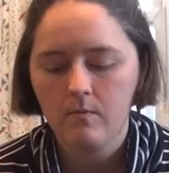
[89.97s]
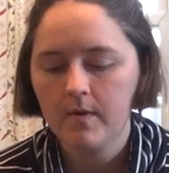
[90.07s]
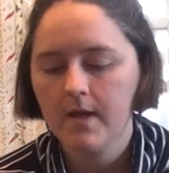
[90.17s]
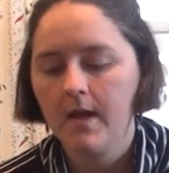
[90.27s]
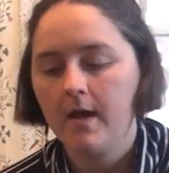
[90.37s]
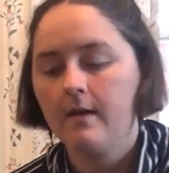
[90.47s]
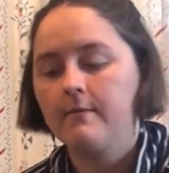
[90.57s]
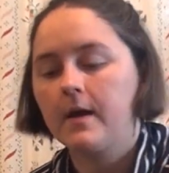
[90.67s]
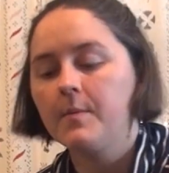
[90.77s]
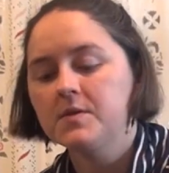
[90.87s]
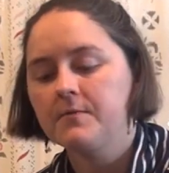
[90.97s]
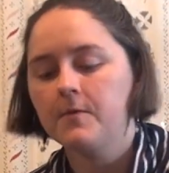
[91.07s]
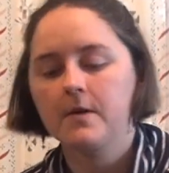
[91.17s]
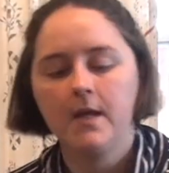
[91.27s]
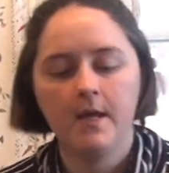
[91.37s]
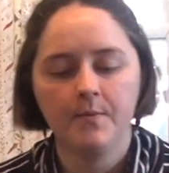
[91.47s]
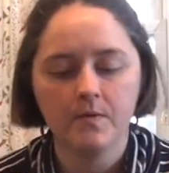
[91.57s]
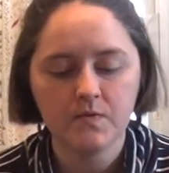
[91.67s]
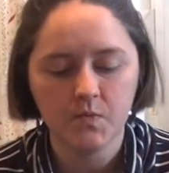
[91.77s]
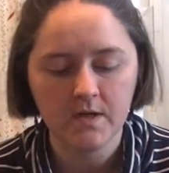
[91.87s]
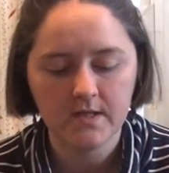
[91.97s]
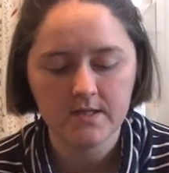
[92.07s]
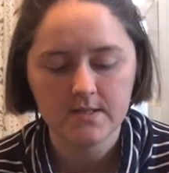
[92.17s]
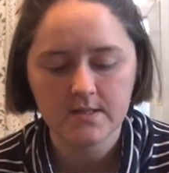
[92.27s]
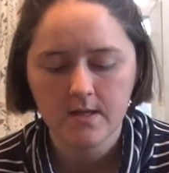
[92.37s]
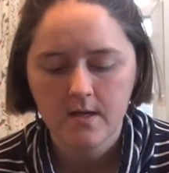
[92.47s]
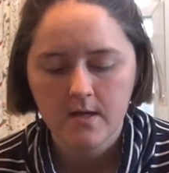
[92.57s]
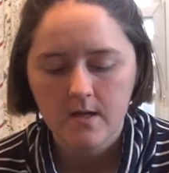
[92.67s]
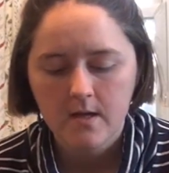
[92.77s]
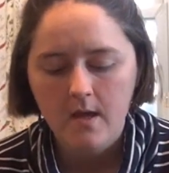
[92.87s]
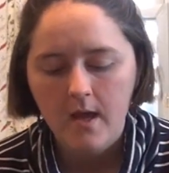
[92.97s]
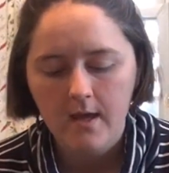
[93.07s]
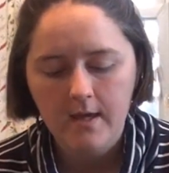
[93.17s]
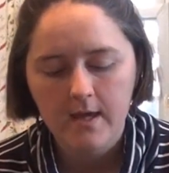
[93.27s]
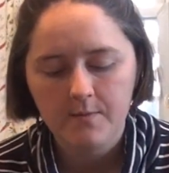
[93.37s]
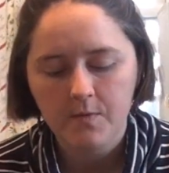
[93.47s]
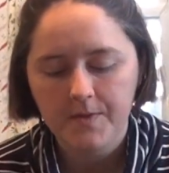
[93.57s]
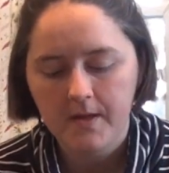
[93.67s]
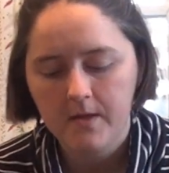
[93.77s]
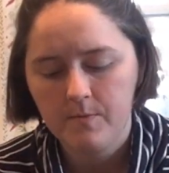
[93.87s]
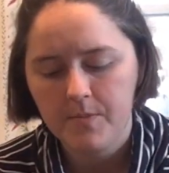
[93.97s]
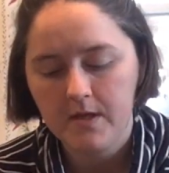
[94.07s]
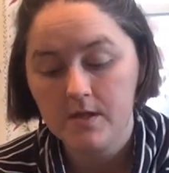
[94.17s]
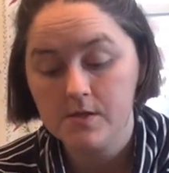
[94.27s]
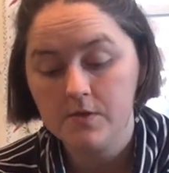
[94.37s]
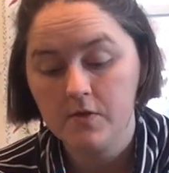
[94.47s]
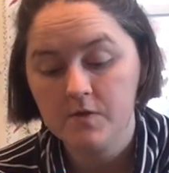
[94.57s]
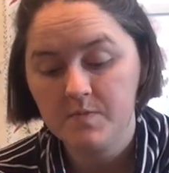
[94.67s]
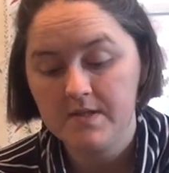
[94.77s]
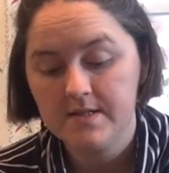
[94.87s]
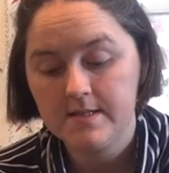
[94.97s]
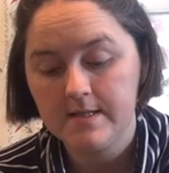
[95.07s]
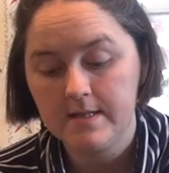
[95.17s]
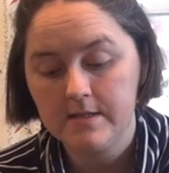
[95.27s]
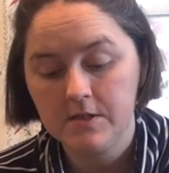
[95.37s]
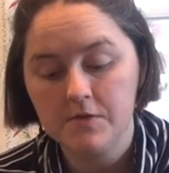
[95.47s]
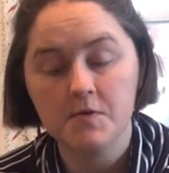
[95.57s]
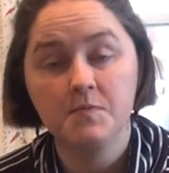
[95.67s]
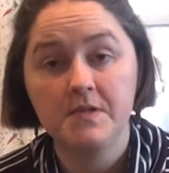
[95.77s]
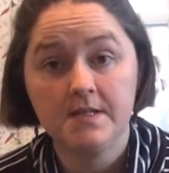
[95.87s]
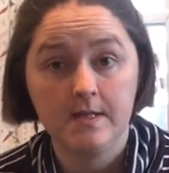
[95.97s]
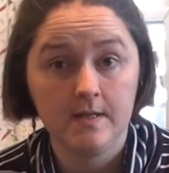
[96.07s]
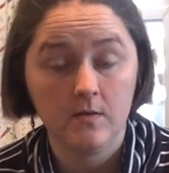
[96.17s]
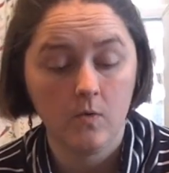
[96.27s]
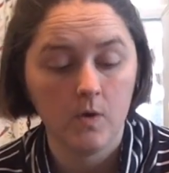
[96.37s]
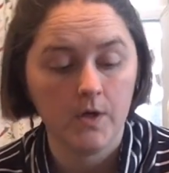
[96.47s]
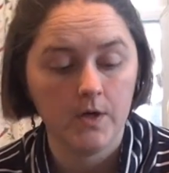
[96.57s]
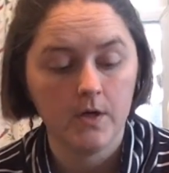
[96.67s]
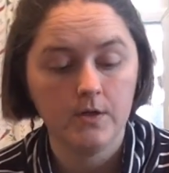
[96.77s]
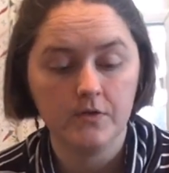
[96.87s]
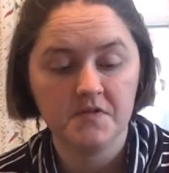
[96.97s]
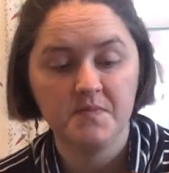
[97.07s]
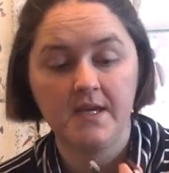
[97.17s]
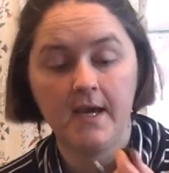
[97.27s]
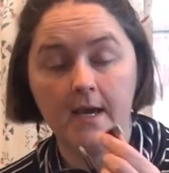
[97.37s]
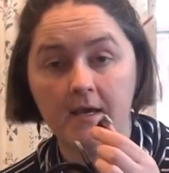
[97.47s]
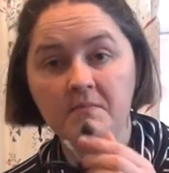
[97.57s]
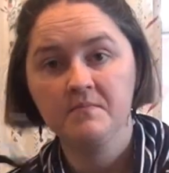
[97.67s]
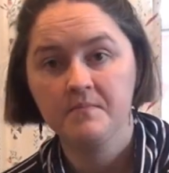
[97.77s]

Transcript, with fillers: We have a couple different cables. One is a cable that could be U S B C to U S B C or U S B A.